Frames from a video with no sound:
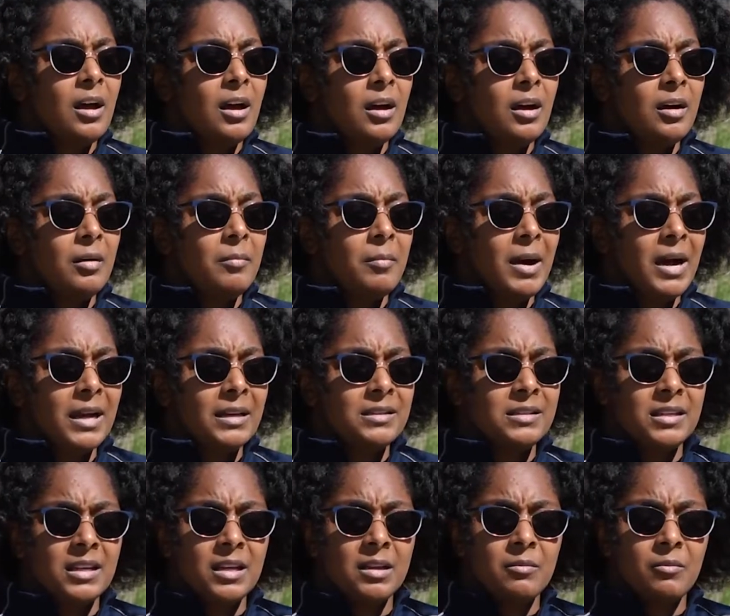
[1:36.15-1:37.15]
Uh, my
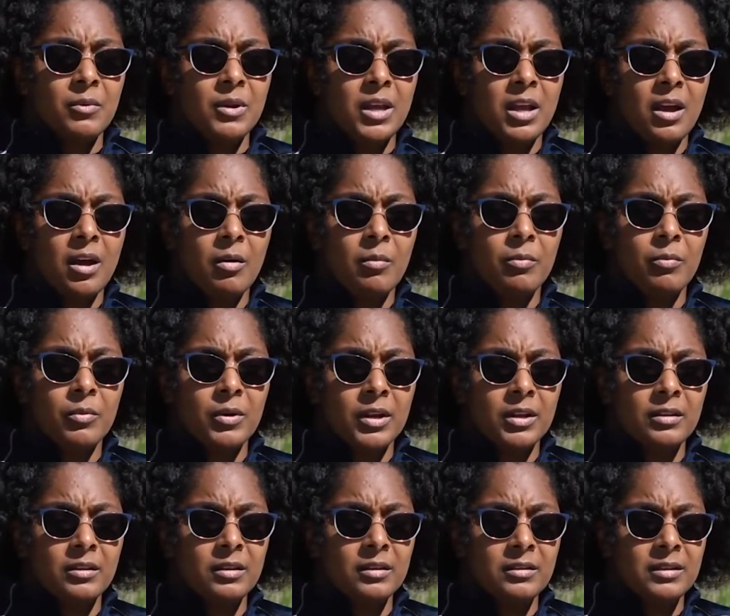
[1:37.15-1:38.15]
team, we help
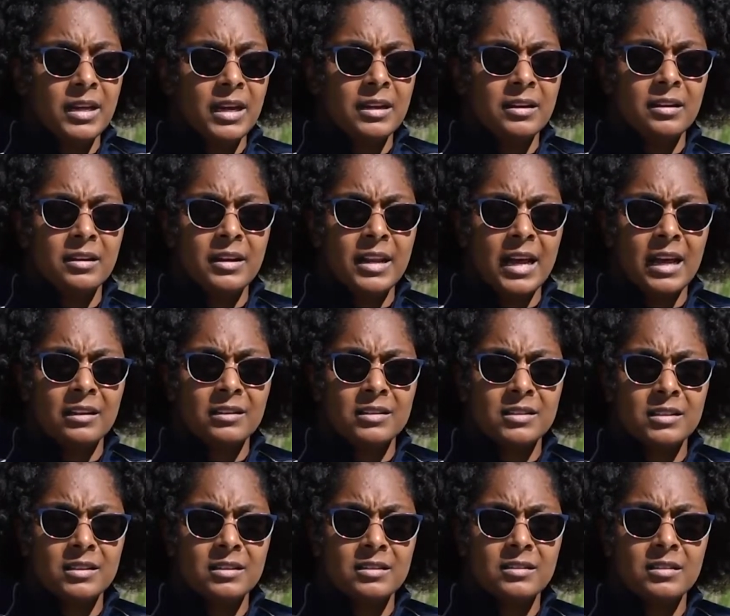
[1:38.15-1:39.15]
with data
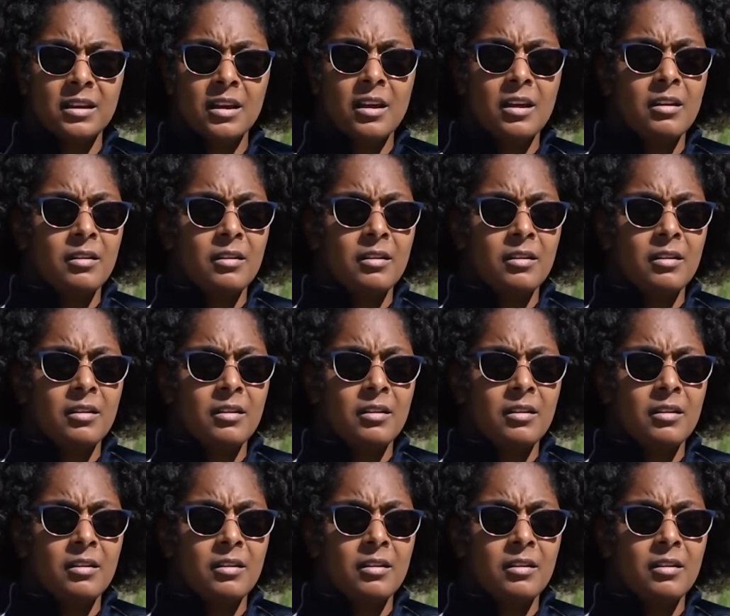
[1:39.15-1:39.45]
analysis,